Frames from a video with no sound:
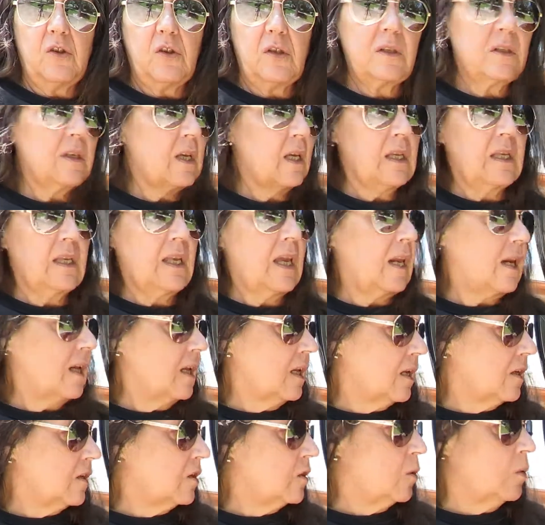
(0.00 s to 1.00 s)
just like
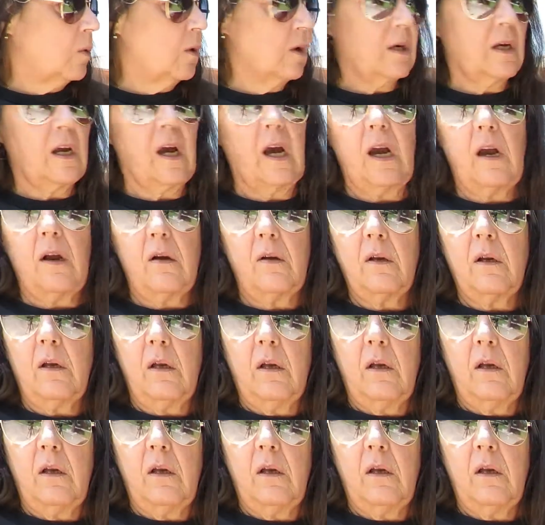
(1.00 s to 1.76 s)
getting into a car.